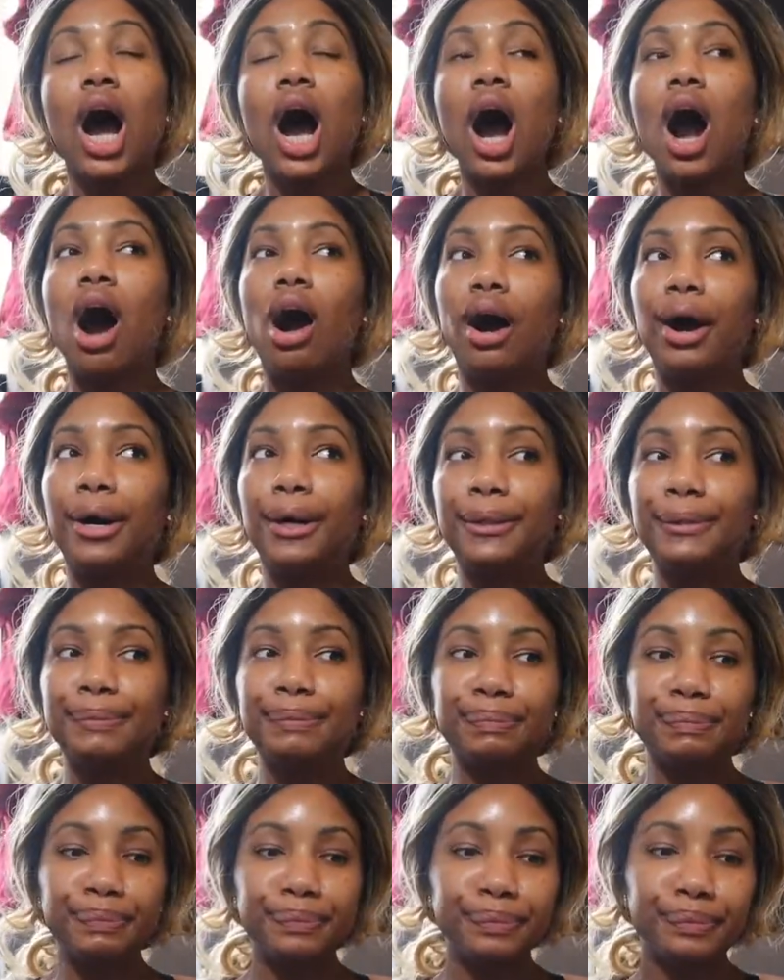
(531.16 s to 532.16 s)

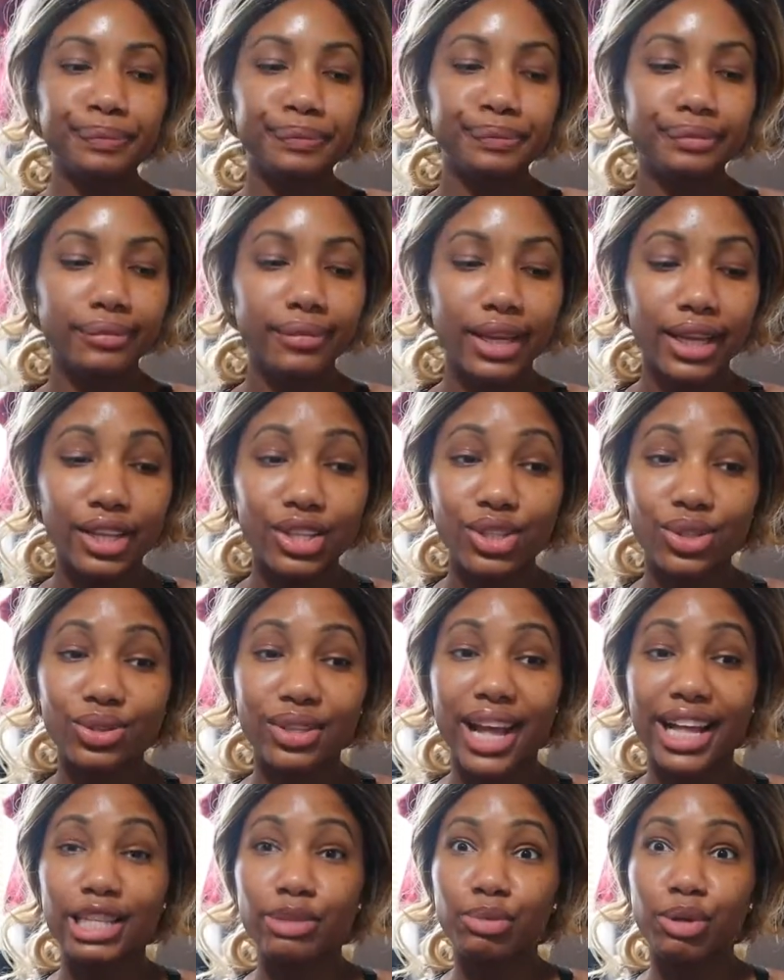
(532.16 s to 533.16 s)
So
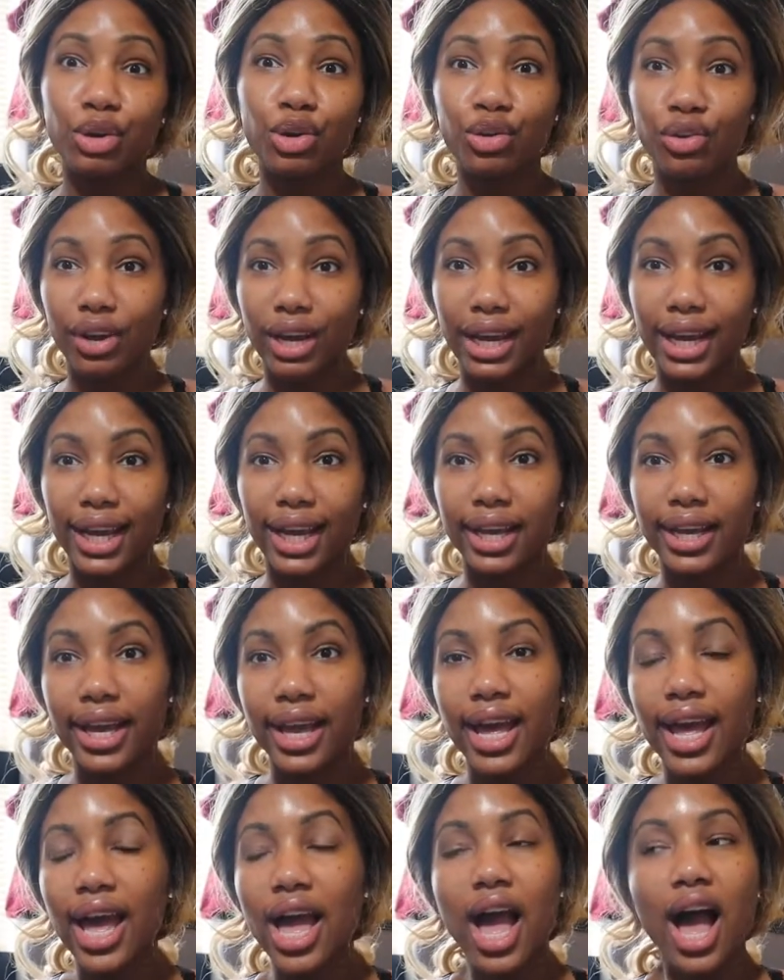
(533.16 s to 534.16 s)
that's been great.
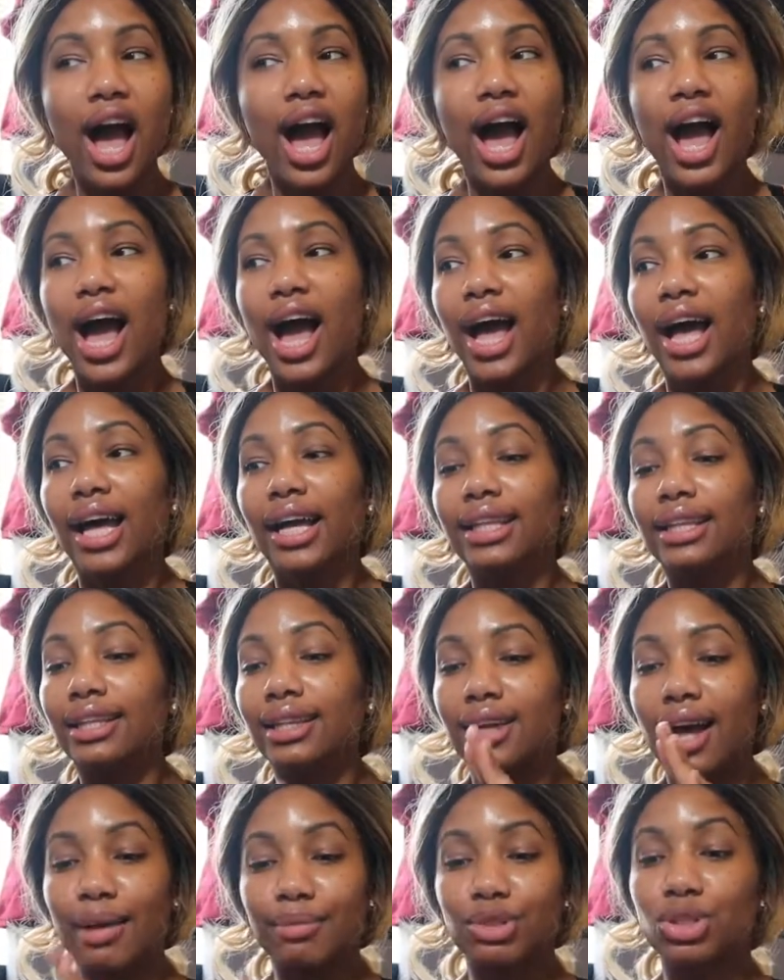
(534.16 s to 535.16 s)

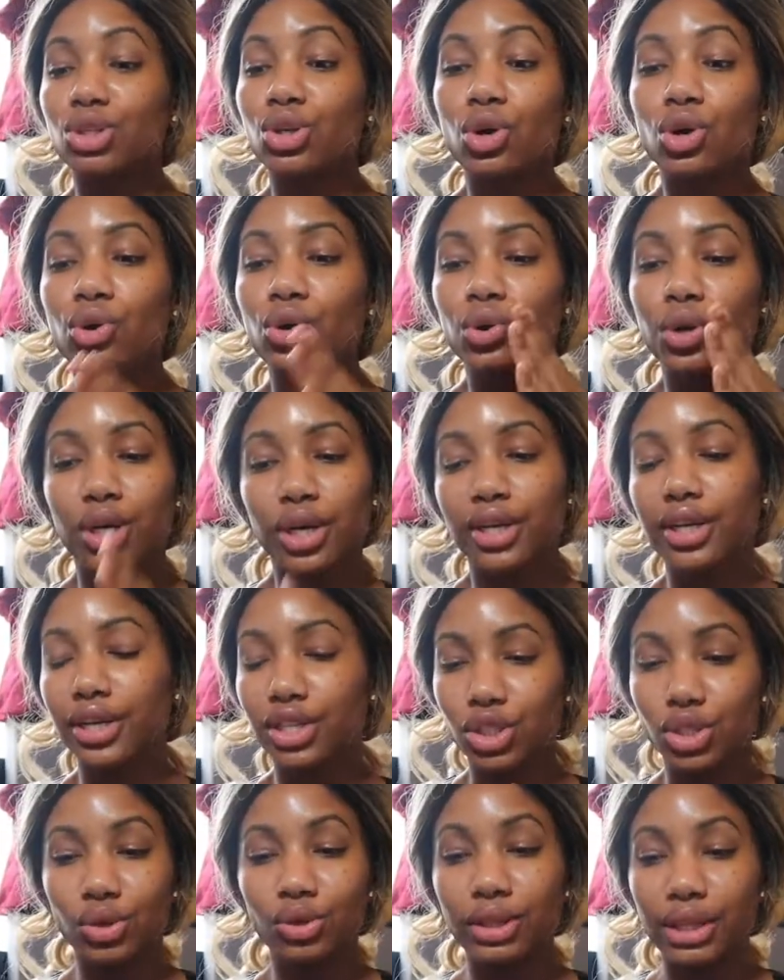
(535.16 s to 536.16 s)
I'm so
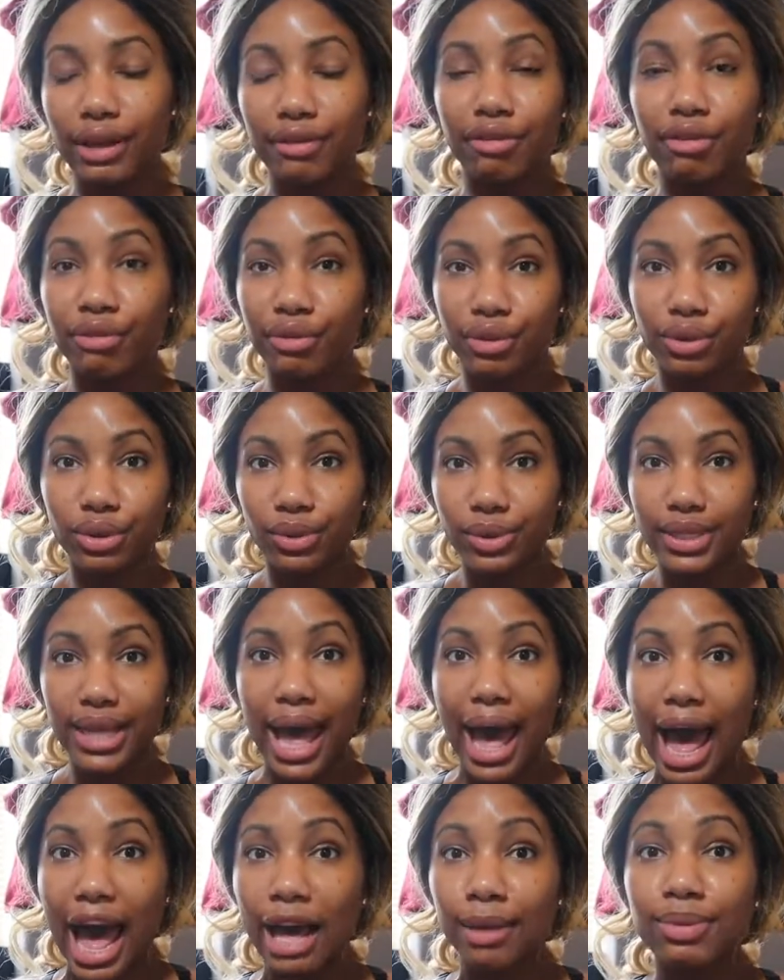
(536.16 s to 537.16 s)
thankful for those
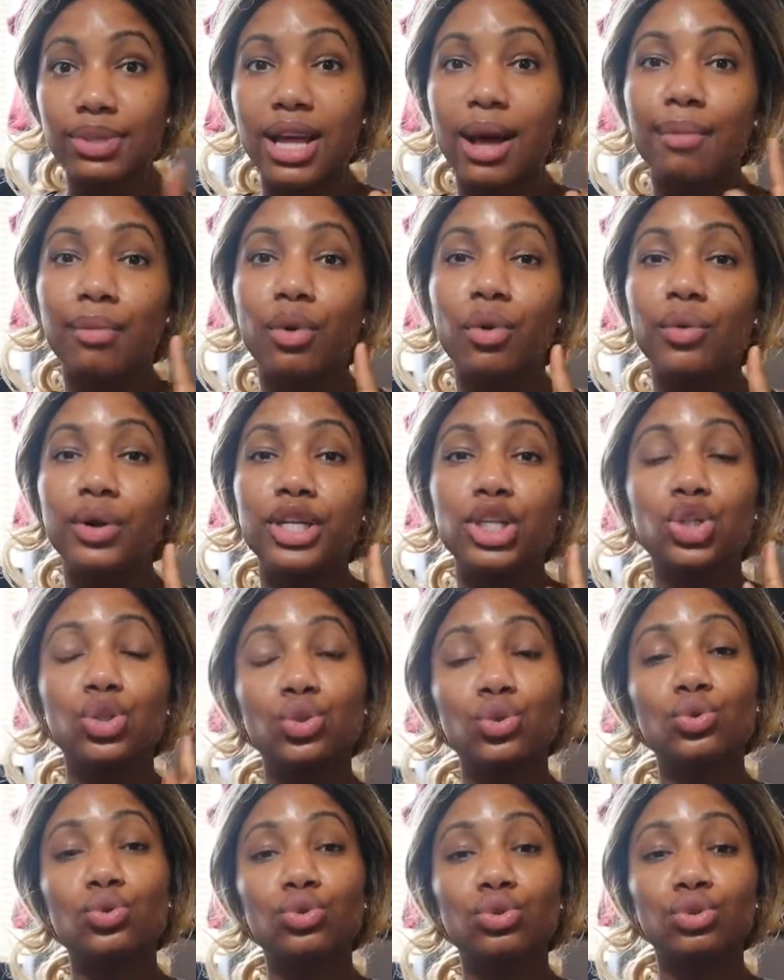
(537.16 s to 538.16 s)
apps. I'm going
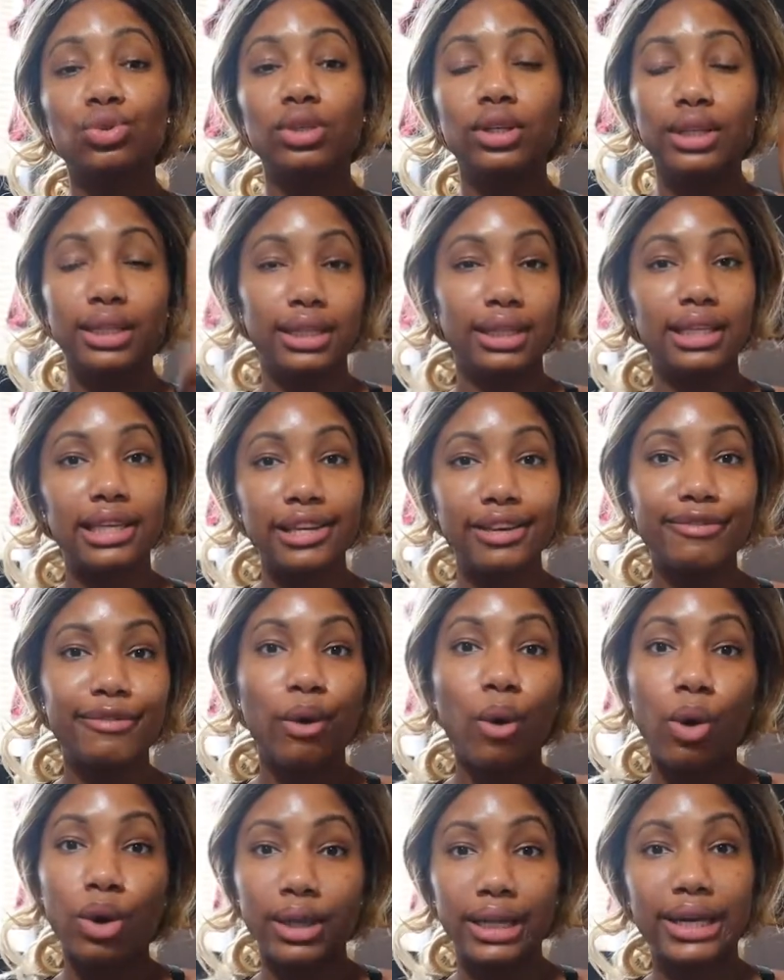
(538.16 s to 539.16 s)
to
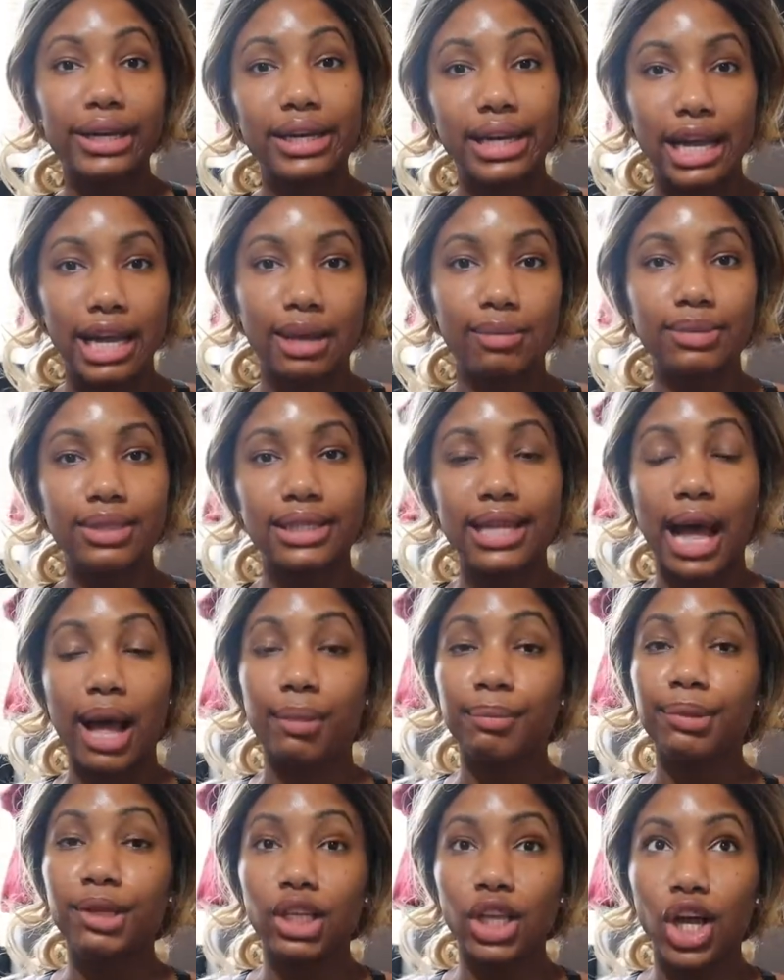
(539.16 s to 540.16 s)
leave all their names
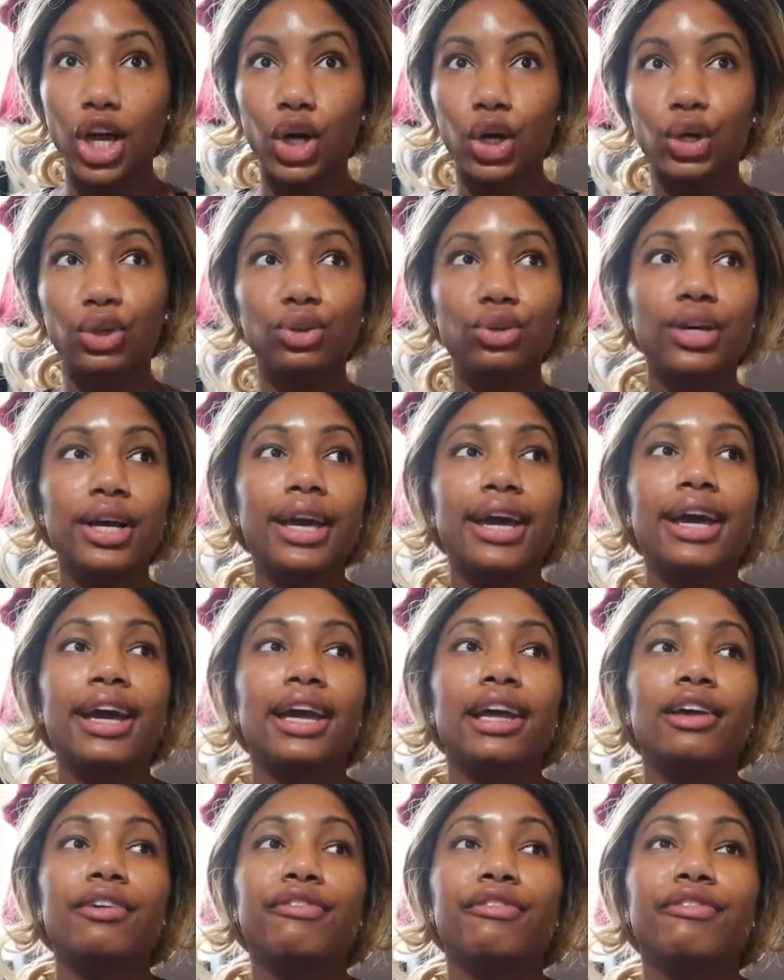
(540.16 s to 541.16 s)
down below
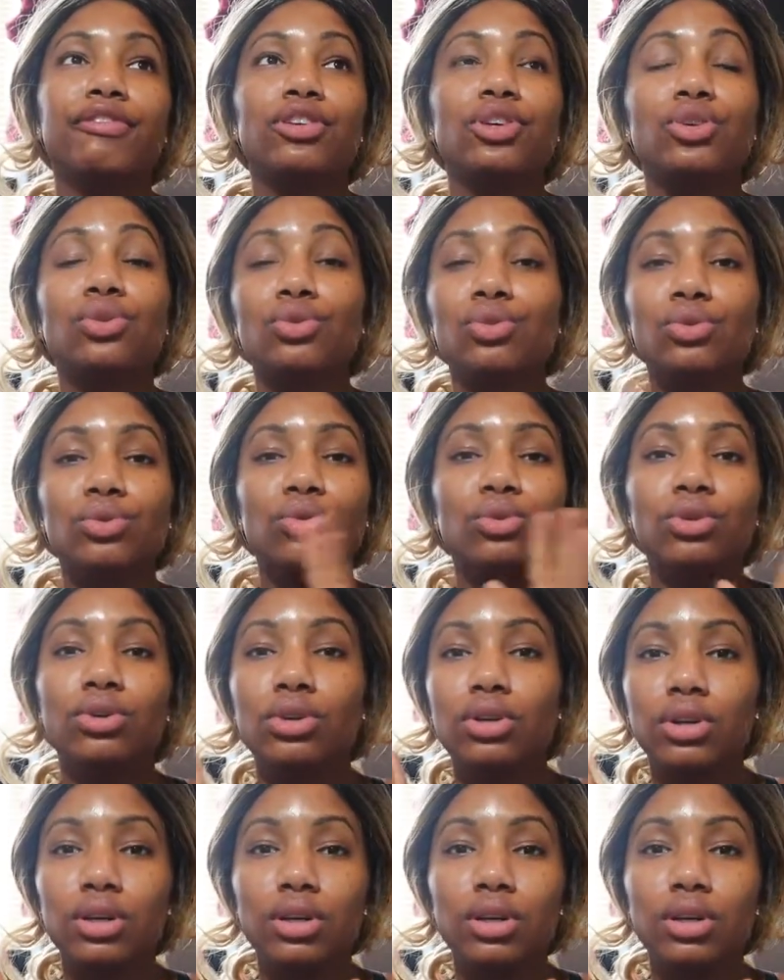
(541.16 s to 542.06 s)
if you